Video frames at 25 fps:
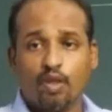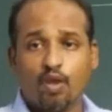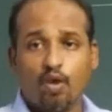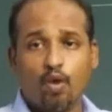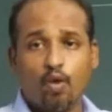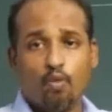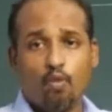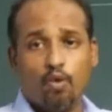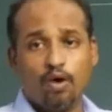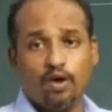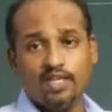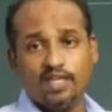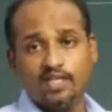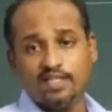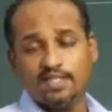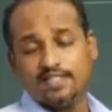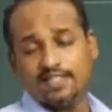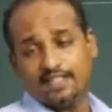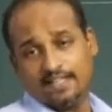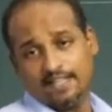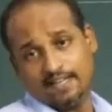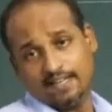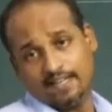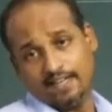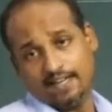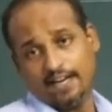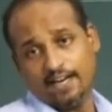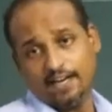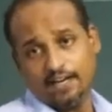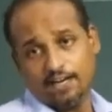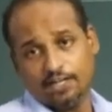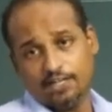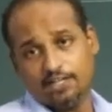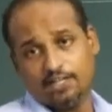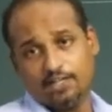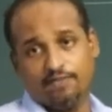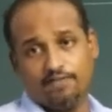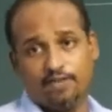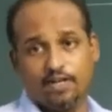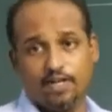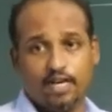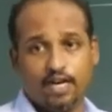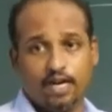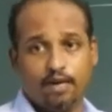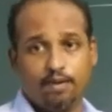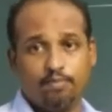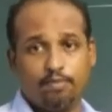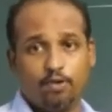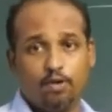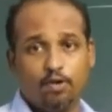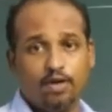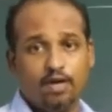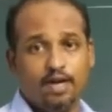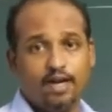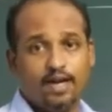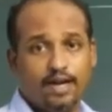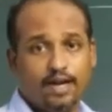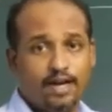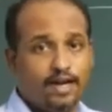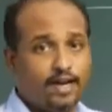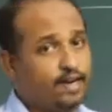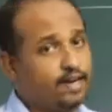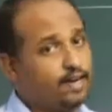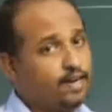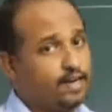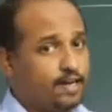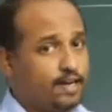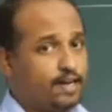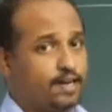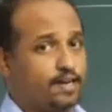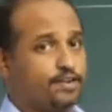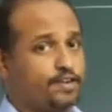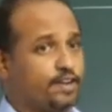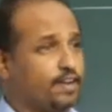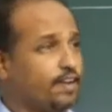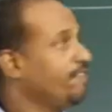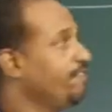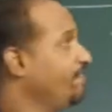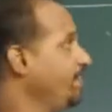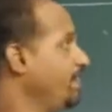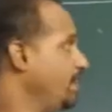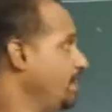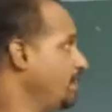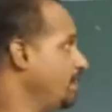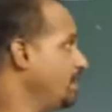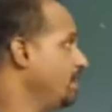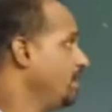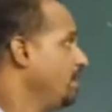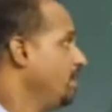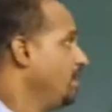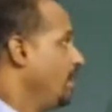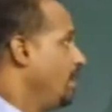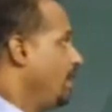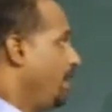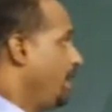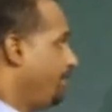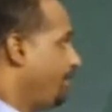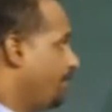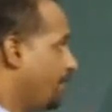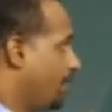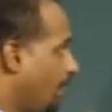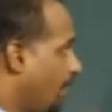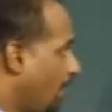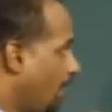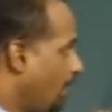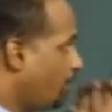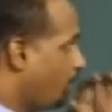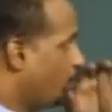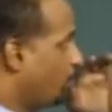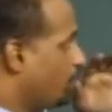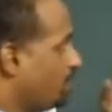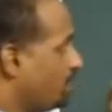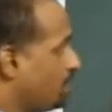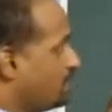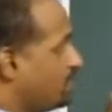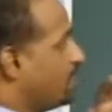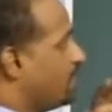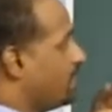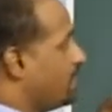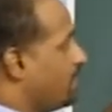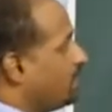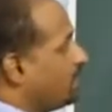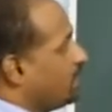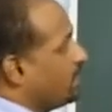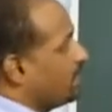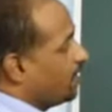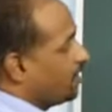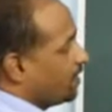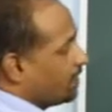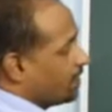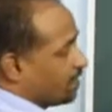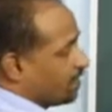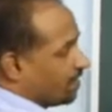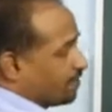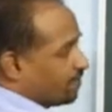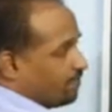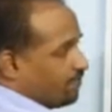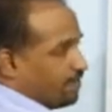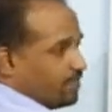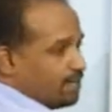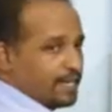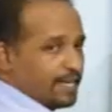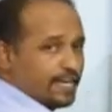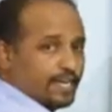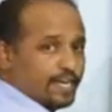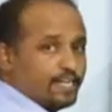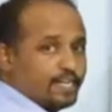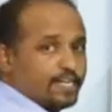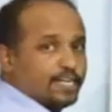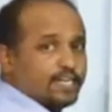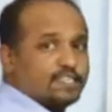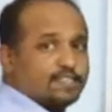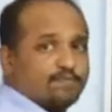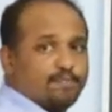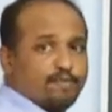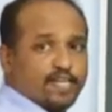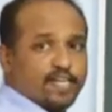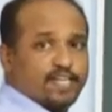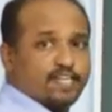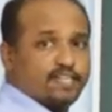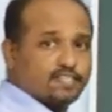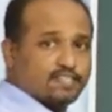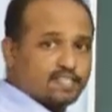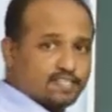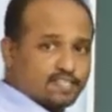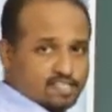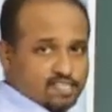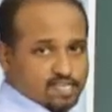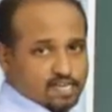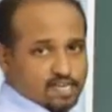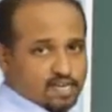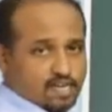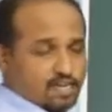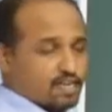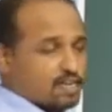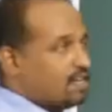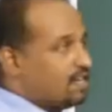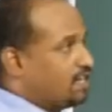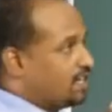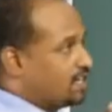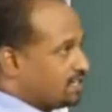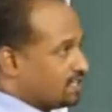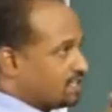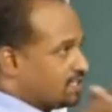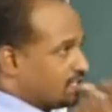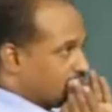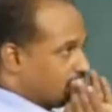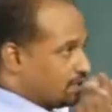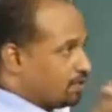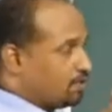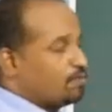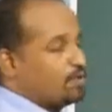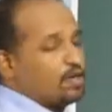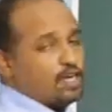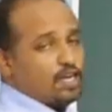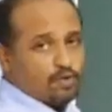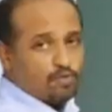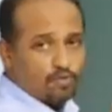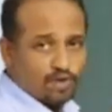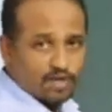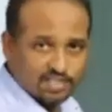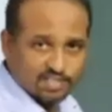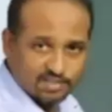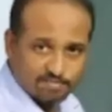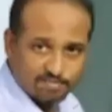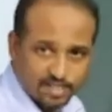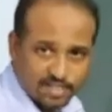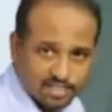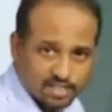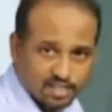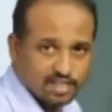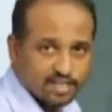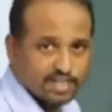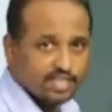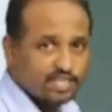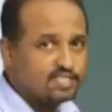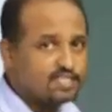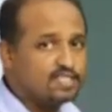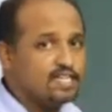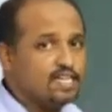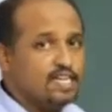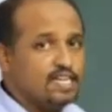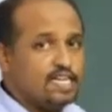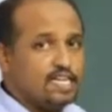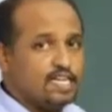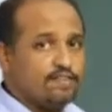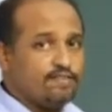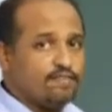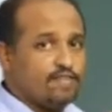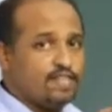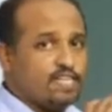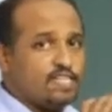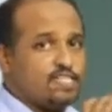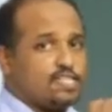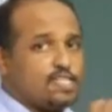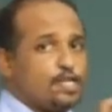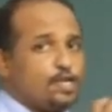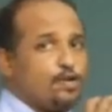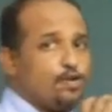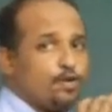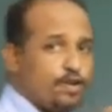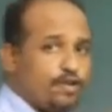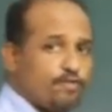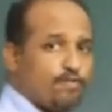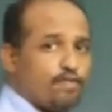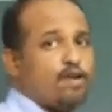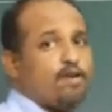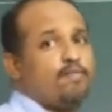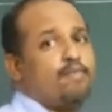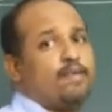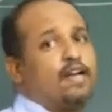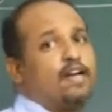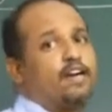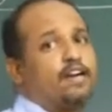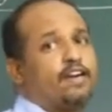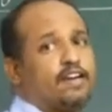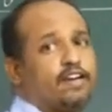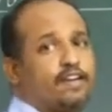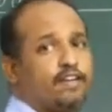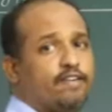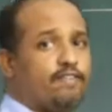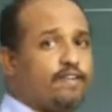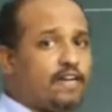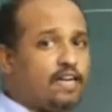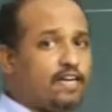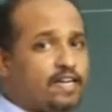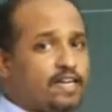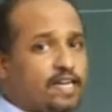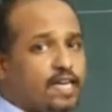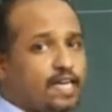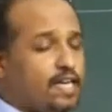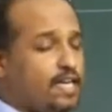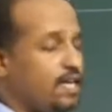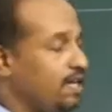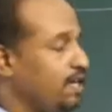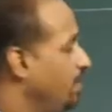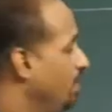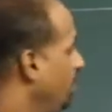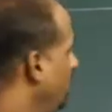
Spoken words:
what is energy of a dipole in an electric field? If a dipole is there in the electric field, it experiences torque. Let us assume only one special case. If there is a uniform electric field E,